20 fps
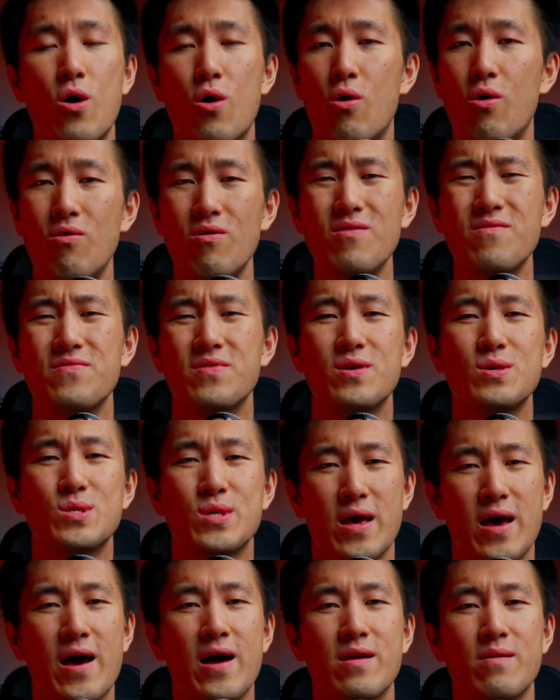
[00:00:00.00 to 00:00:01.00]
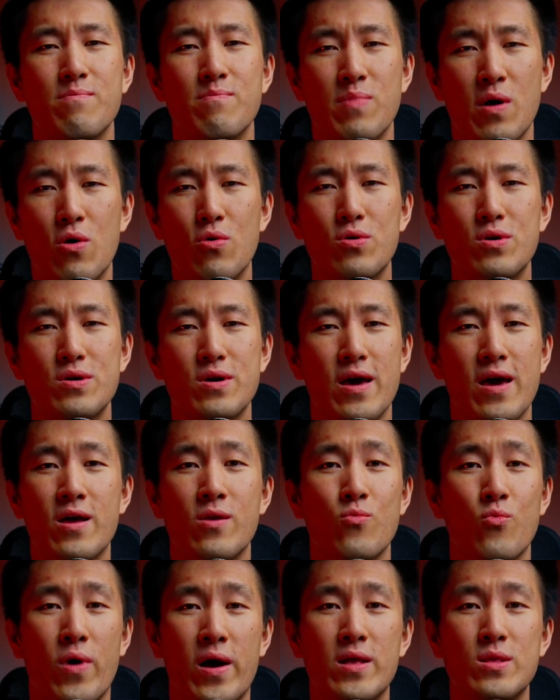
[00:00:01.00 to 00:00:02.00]
All of these add bulk
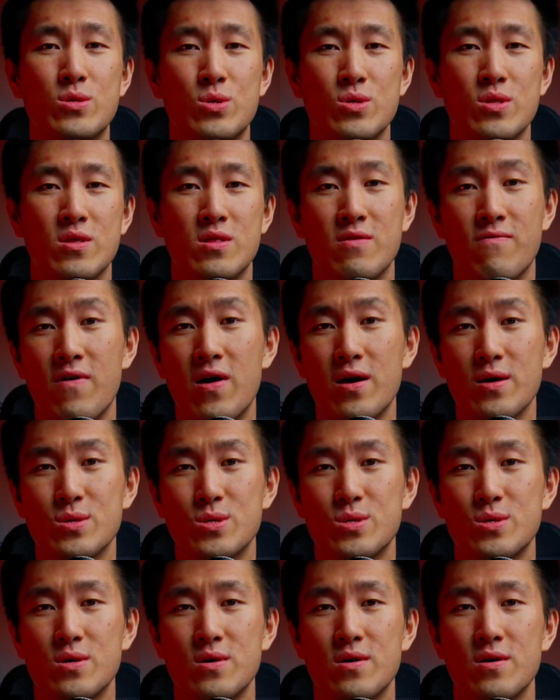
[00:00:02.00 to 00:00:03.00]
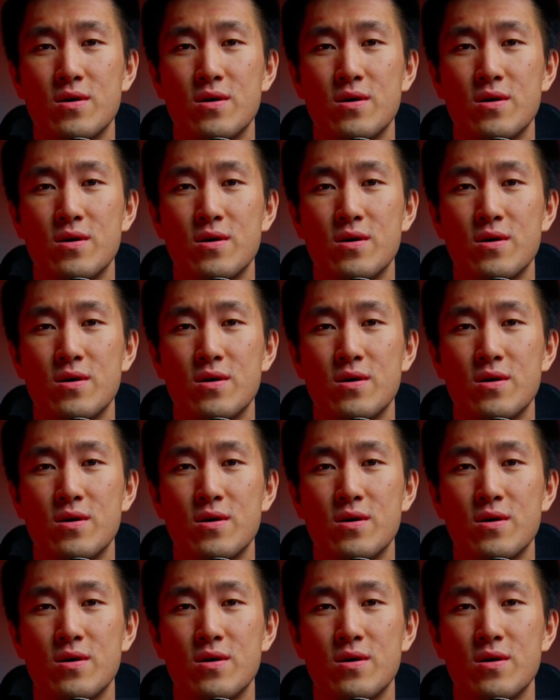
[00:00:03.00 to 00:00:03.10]
and weight to the device,